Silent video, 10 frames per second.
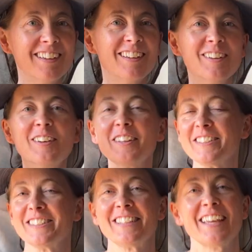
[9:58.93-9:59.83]
Look at
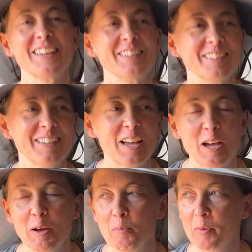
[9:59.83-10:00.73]
this thing.
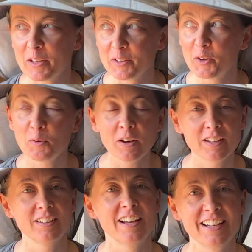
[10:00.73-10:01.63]
But you know
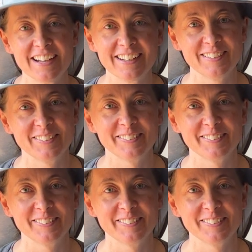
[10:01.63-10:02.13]
what? I need it.